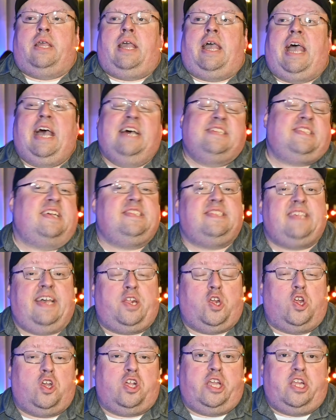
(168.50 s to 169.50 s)
As I
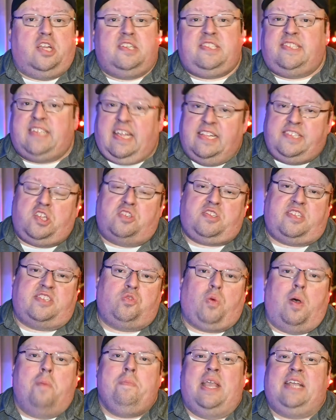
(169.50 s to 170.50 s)
said earlier, sensors
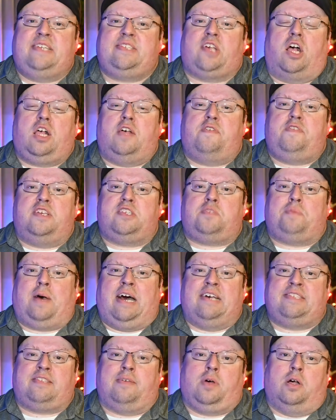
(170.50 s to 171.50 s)
is what makes all of this
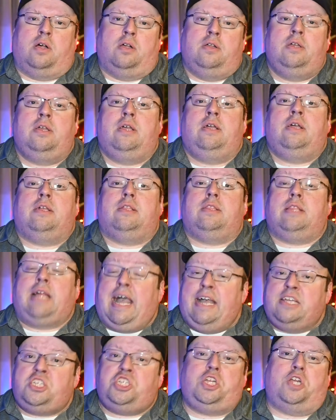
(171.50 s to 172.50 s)
possible.
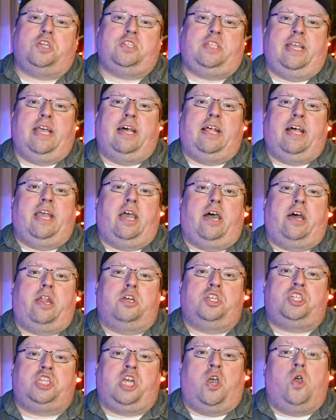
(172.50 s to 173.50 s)
Last year at the LA
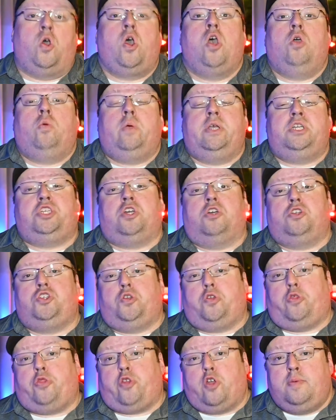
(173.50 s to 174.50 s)
Auto Show, we showed
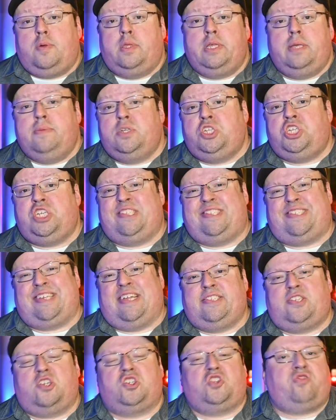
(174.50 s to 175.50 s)
you thermal imaging
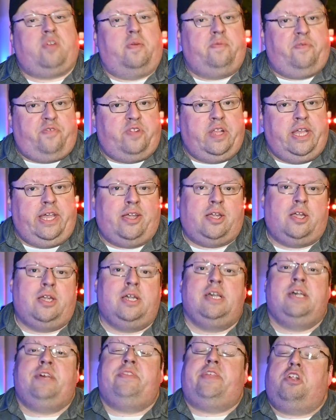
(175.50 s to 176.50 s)
sensors from FLIR
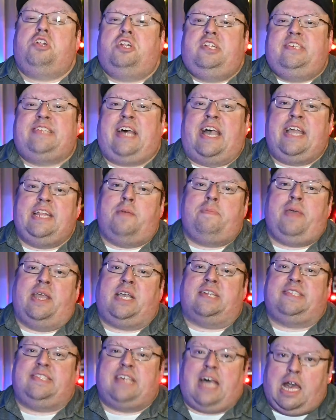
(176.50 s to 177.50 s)
that are designed to
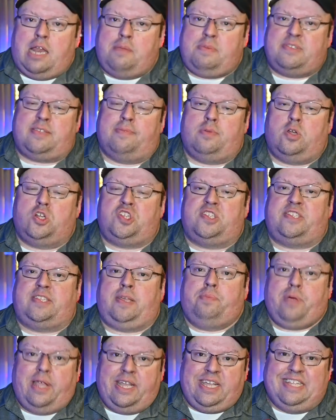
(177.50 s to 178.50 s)
make autonomous
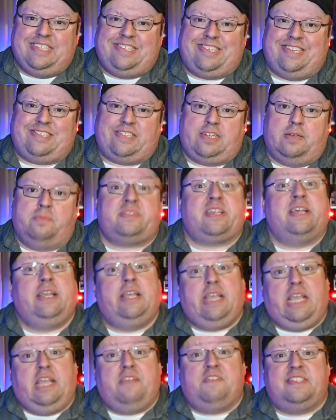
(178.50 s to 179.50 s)
emergency braking systems
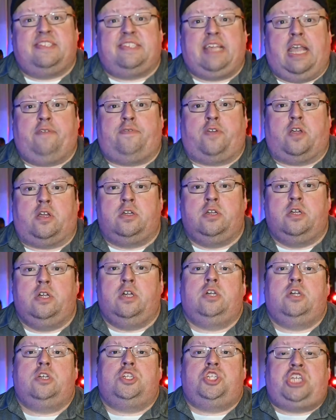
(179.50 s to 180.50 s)
even safer.
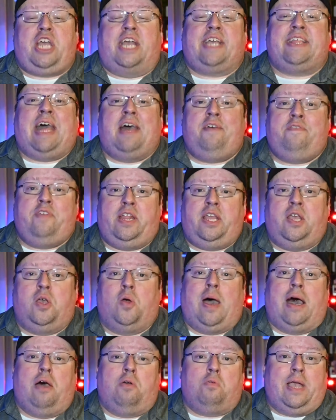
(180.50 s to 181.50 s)
Check that
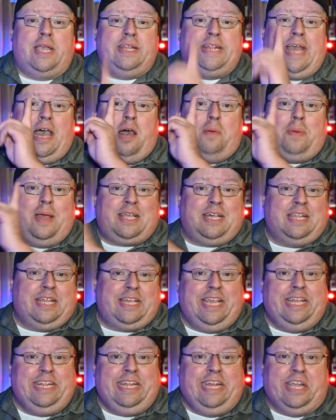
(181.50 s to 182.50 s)
video out right now by
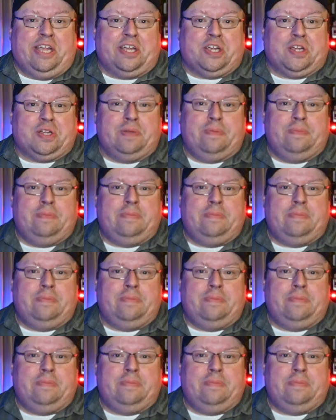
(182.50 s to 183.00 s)
clicking here.